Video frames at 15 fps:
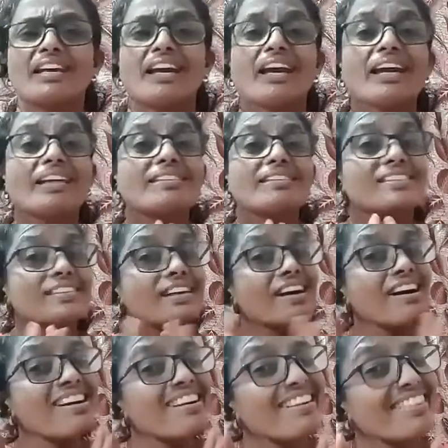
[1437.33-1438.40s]
It's a
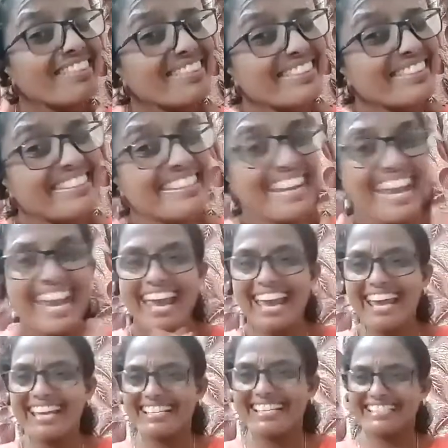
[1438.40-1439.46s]

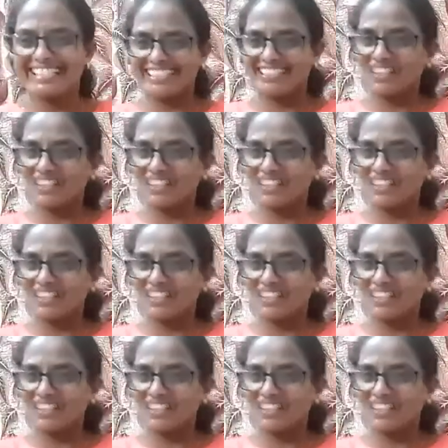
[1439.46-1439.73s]
gas.